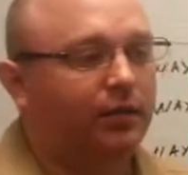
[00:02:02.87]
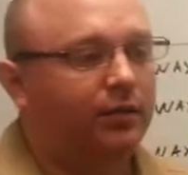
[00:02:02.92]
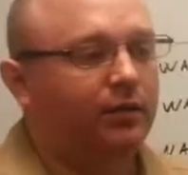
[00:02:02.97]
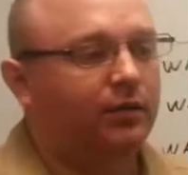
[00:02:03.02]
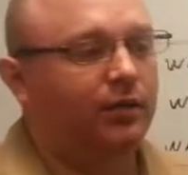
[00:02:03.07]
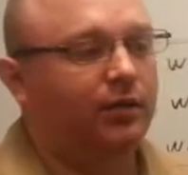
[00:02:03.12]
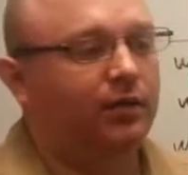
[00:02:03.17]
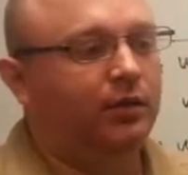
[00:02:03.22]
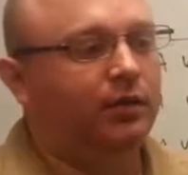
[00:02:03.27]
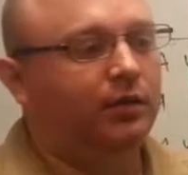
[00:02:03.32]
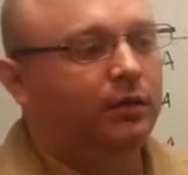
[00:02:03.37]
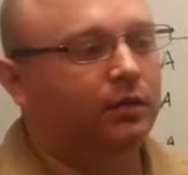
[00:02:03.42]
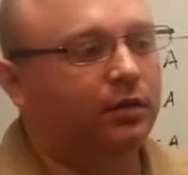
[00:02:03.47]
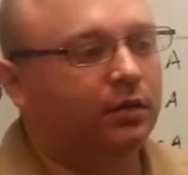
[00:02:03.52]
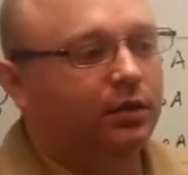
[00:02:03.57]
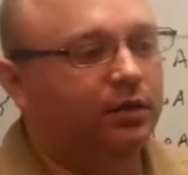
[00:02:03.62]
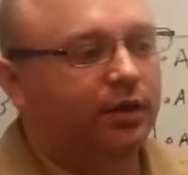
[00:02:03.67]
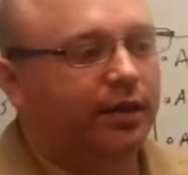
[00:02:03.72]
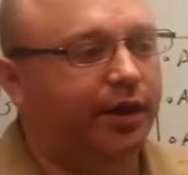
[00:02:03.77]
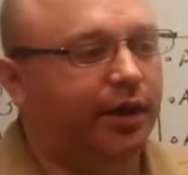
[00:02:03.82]
the
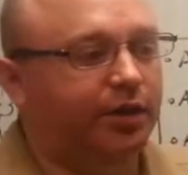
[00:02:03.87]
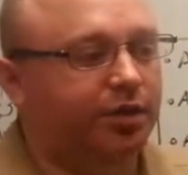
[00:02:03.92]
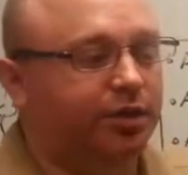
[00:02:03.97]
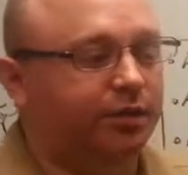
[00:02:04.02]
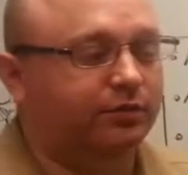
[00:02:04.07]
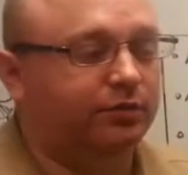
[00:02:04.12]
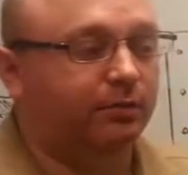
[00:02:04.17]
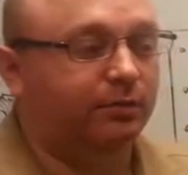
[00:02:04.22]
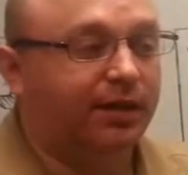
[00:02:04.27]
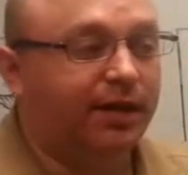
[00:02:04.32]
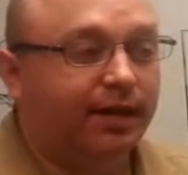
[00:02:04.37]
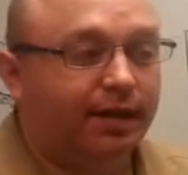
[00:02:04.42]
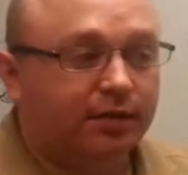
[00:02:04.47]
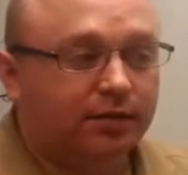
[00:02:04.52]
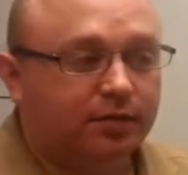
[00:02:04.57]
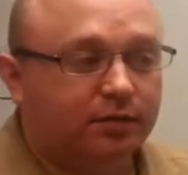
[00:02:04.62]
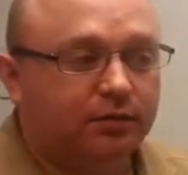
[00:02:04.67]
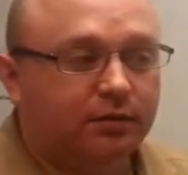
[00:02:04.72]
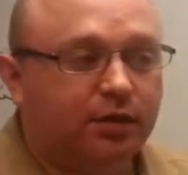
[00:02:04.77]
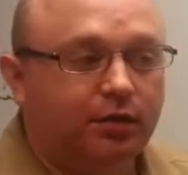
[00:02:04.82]
engine from
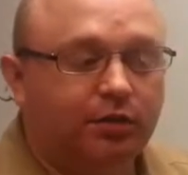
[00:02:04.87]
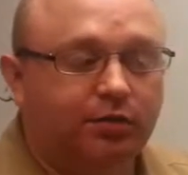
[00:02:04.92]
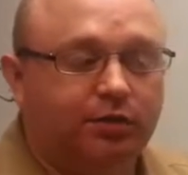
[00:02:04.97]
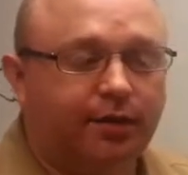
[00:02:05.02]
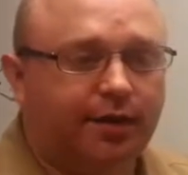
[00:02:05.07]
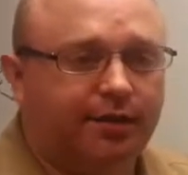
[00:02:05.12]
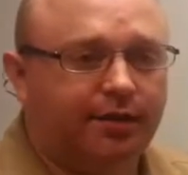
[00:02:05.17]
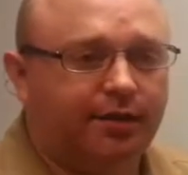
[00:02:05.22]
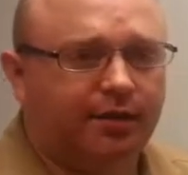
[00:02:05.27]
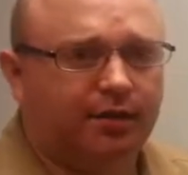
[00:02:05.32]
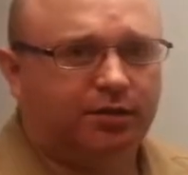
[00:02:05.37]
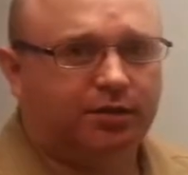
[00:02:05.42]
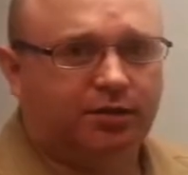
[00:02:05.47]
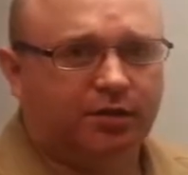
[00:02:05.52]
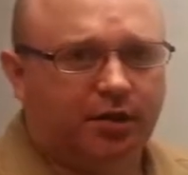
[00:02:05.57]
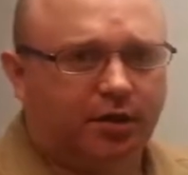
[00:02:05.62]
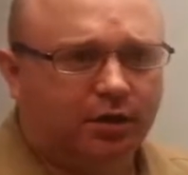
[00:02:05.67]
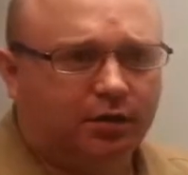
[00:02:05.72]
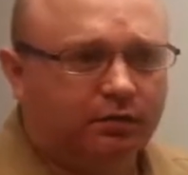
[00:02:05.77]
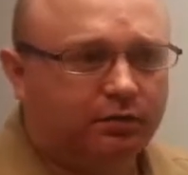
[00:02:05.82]
constantly correcting
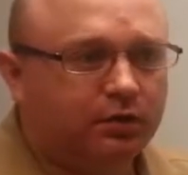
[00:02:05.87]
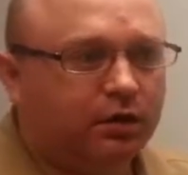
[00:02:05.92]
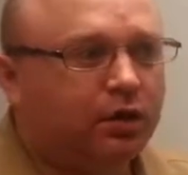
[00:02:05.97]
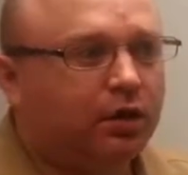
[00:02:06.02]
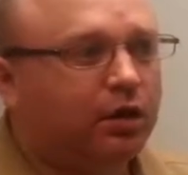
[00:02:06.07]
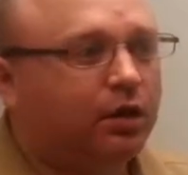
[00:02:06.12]
itself